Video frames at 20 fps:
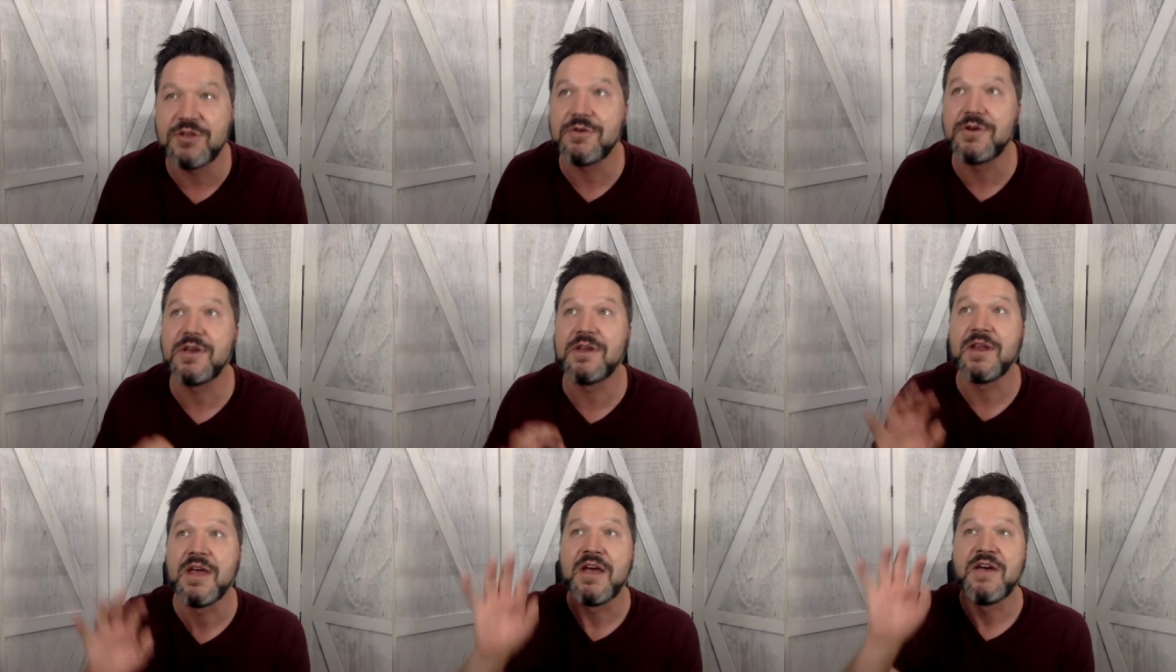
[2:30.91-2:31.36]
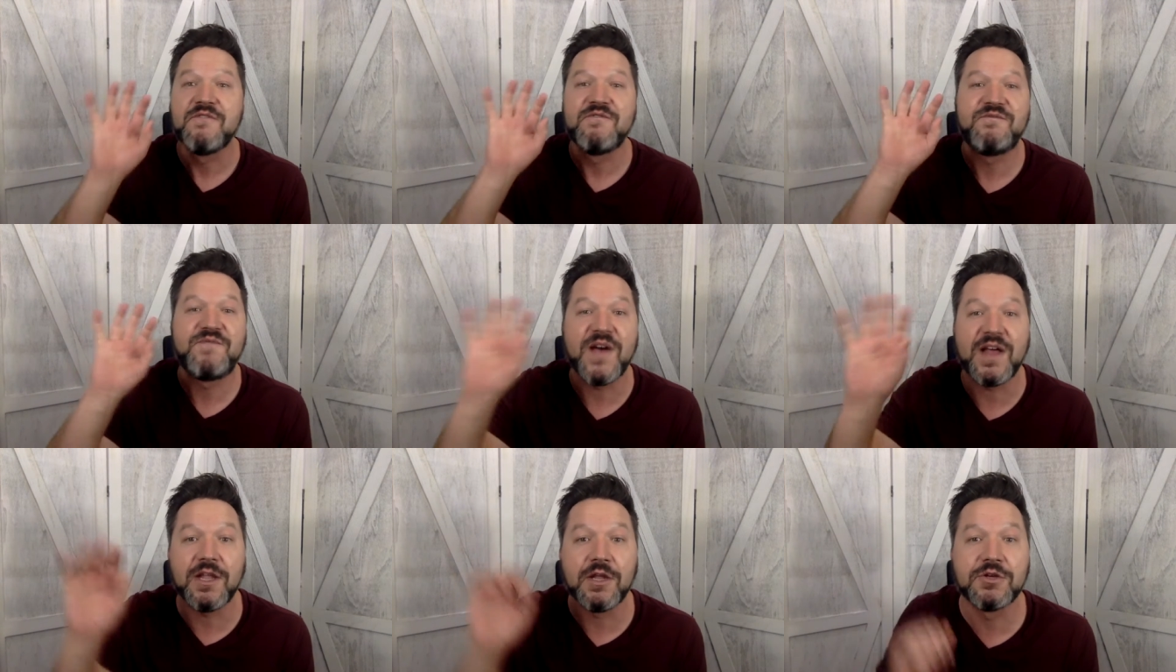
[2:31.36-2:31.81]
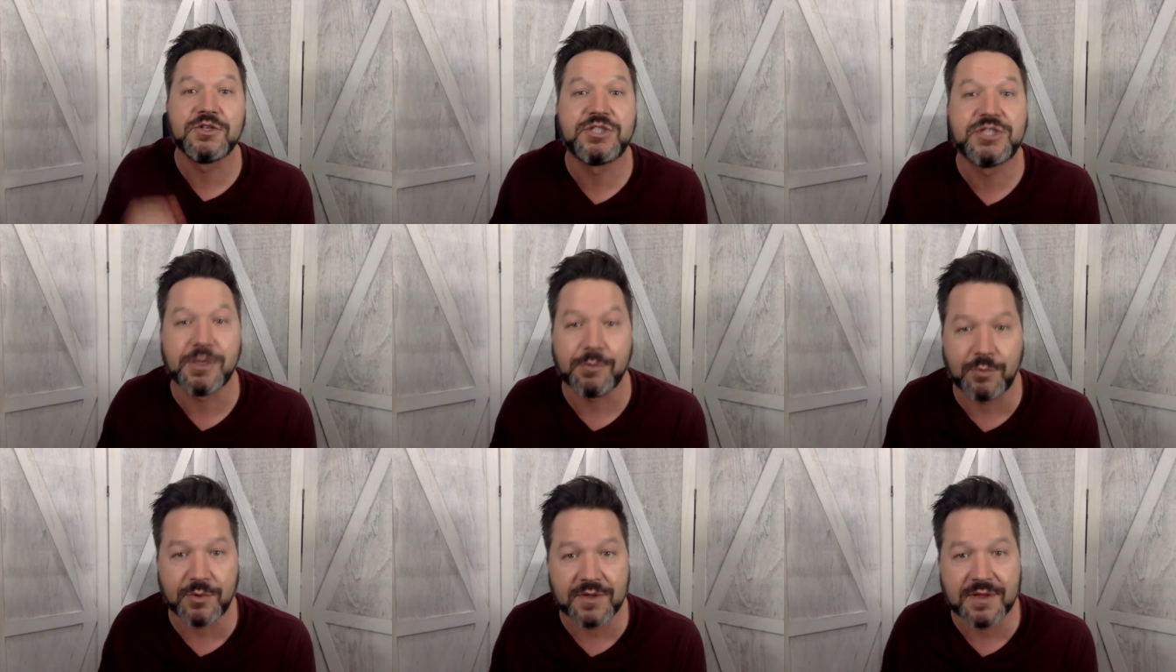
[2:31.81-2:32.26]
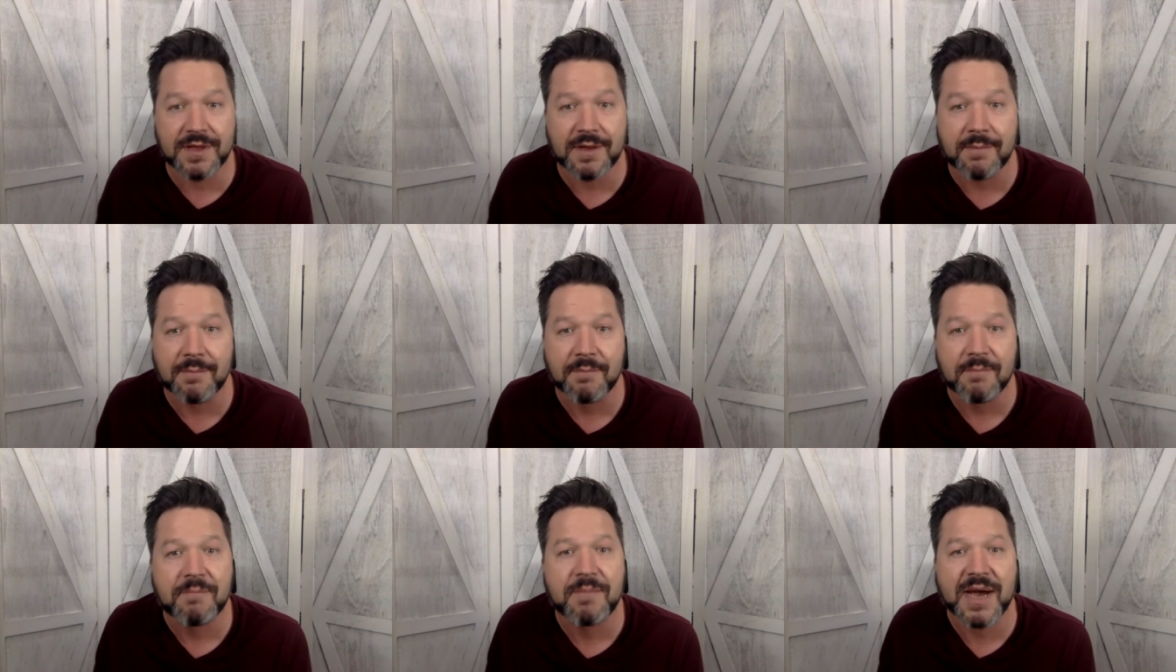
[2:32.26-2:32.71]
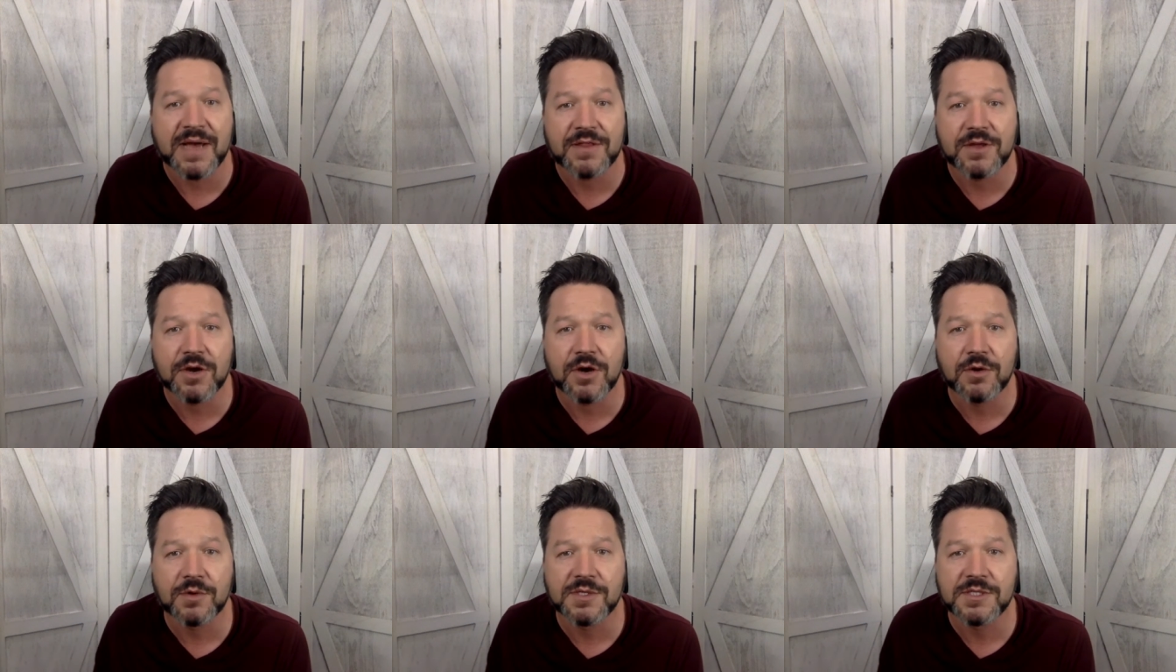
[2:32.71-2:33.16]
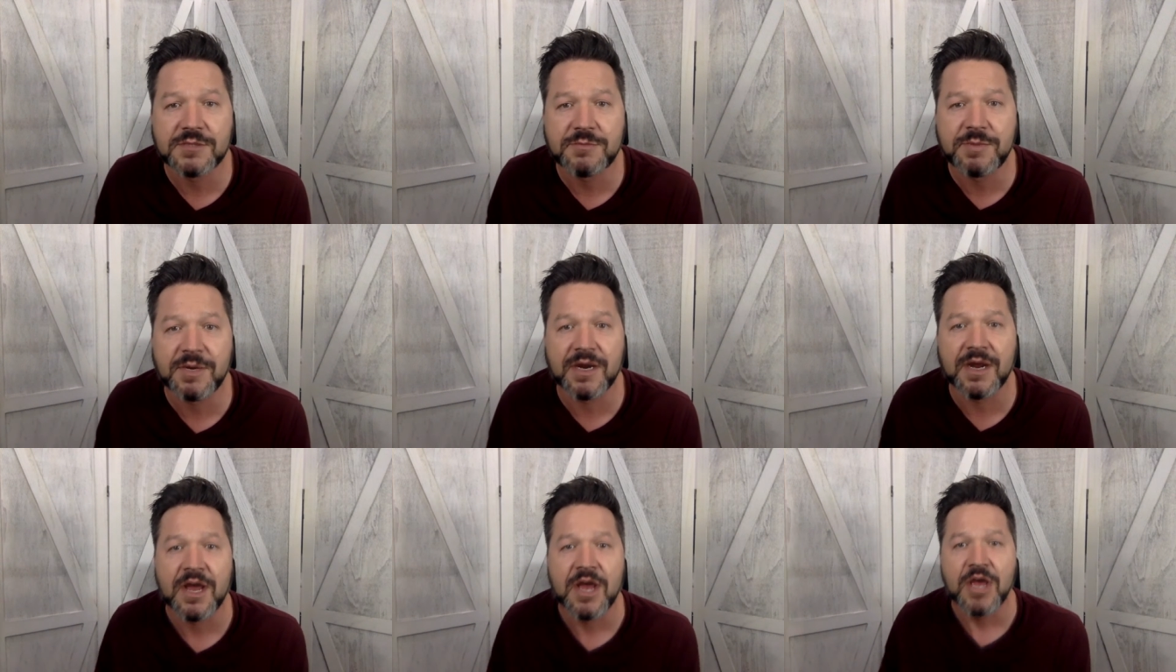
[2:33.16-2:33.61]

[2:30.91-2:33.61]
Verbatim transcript: you can fellowship with him by the Holy Spirit.